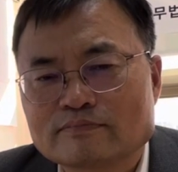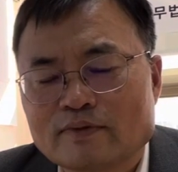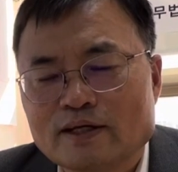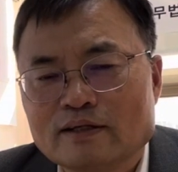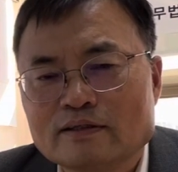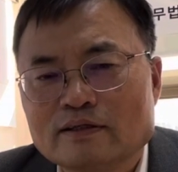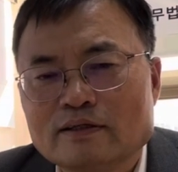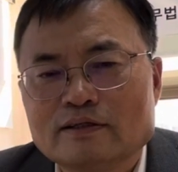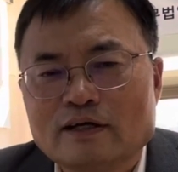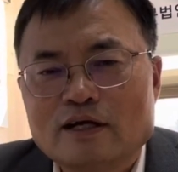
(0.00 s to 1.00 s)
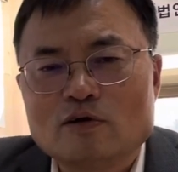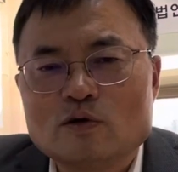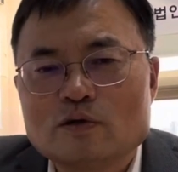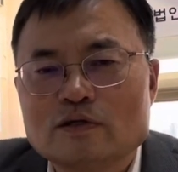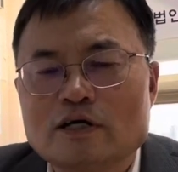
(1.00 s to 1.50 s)
Yeah.
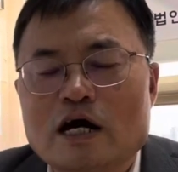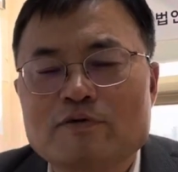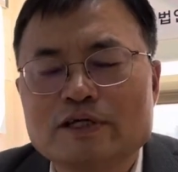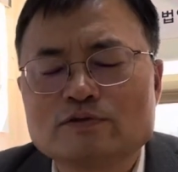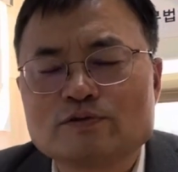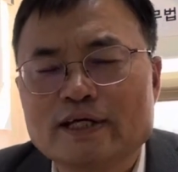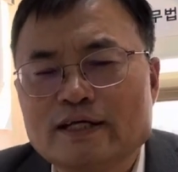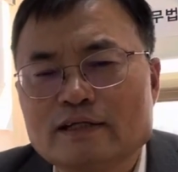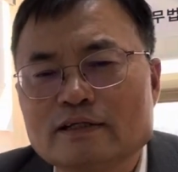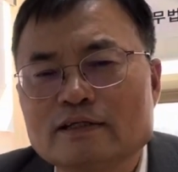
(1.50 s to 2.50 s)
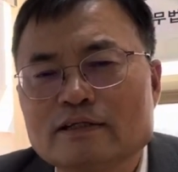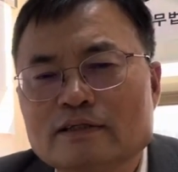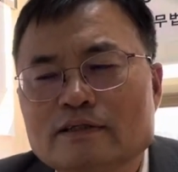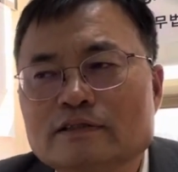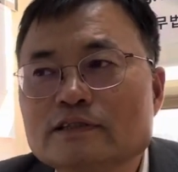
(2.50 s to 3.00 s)
Hello. How are you today?
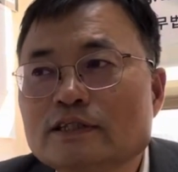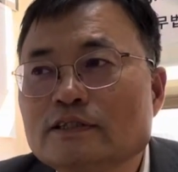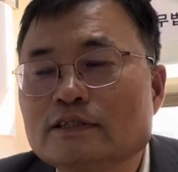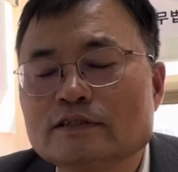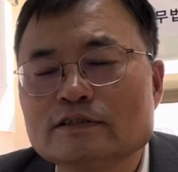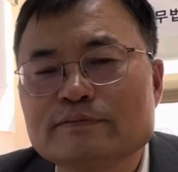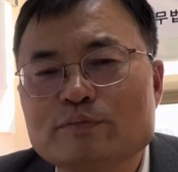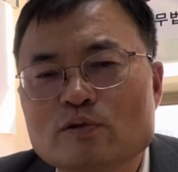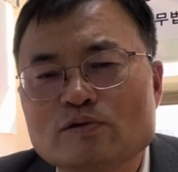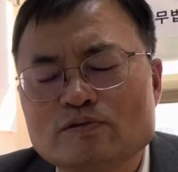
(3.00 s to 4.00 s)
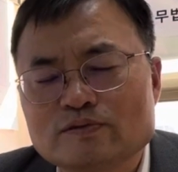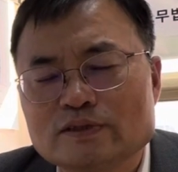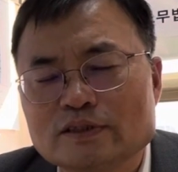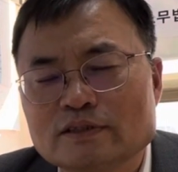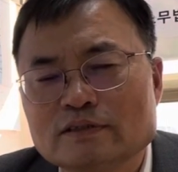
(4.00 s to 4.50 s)
This is Bong-soo
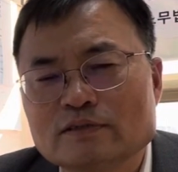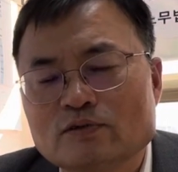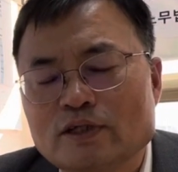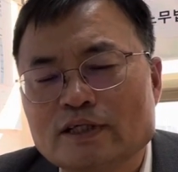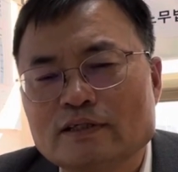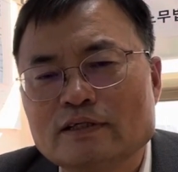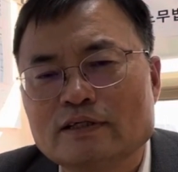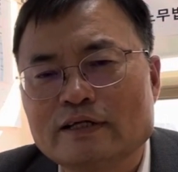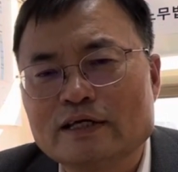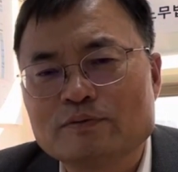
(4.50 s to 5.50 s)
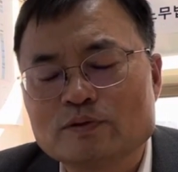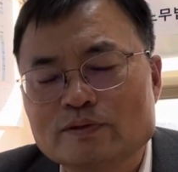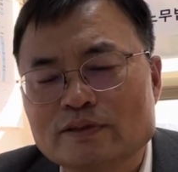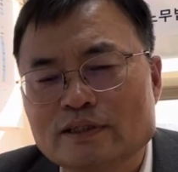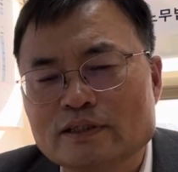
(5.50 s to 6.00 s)
Jeong, Korean labor
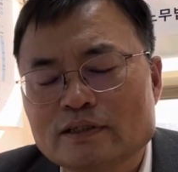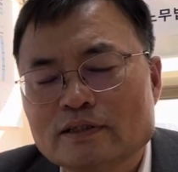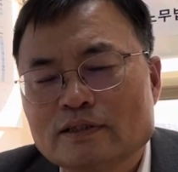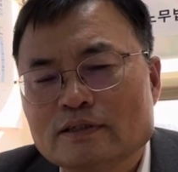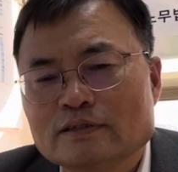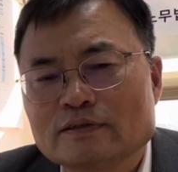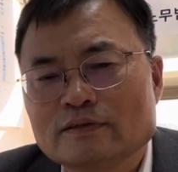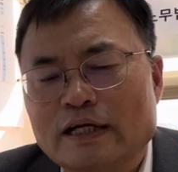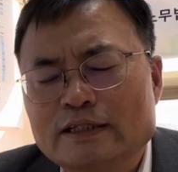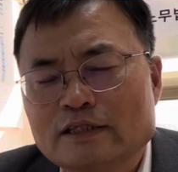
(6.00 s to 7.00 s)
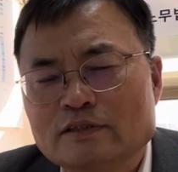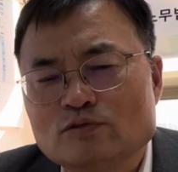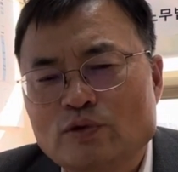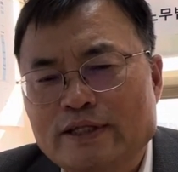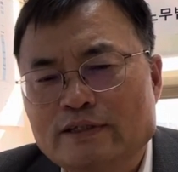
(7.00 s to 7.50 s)
attorney. So Article
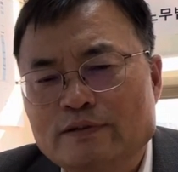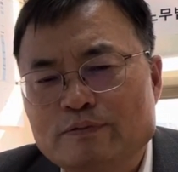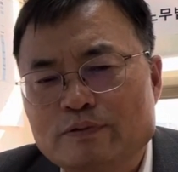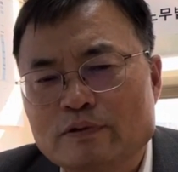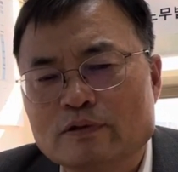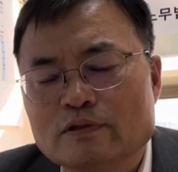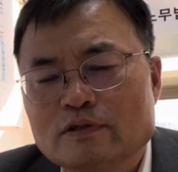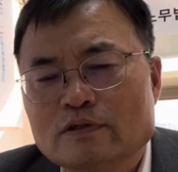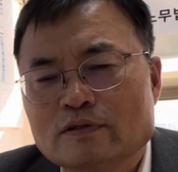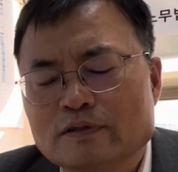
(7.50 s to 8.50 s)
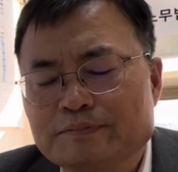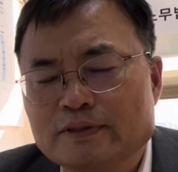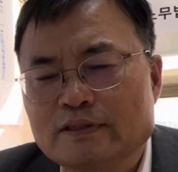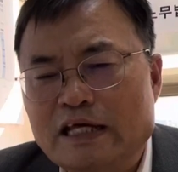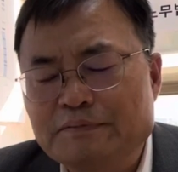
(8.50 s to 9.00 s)
24 of
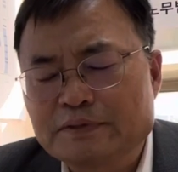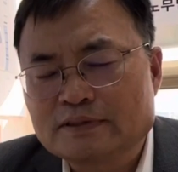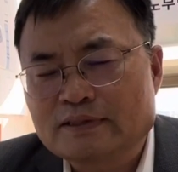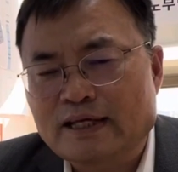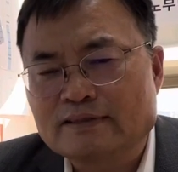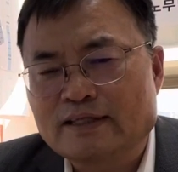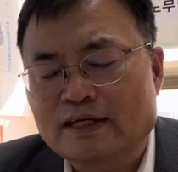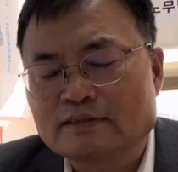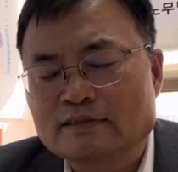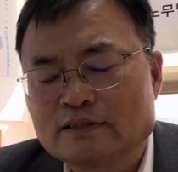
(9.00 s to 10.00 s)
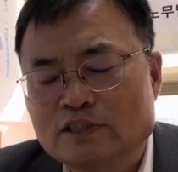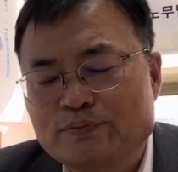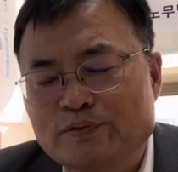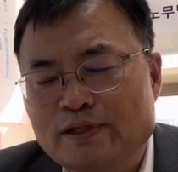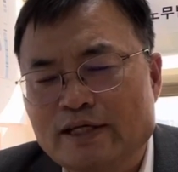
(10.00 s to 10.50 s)
the Labor Standard Act
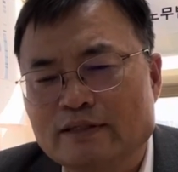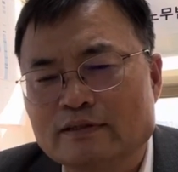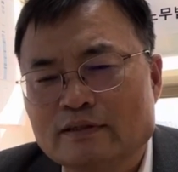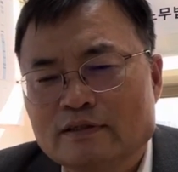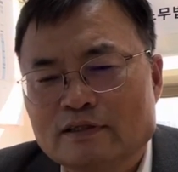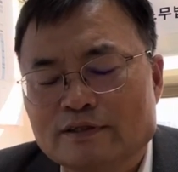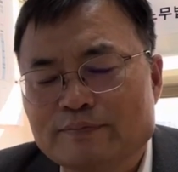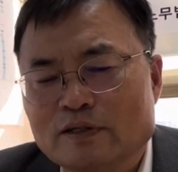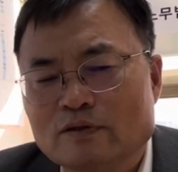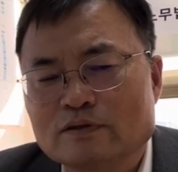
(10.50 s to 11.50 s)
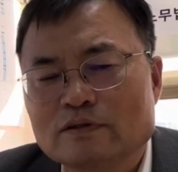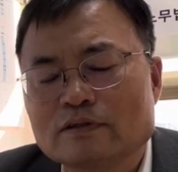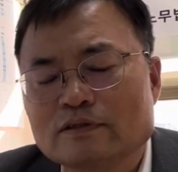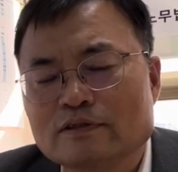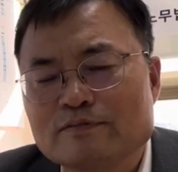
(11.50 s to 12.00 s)
stipulate about
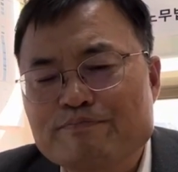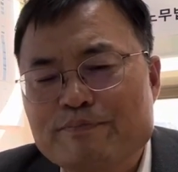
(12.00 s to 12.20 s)
the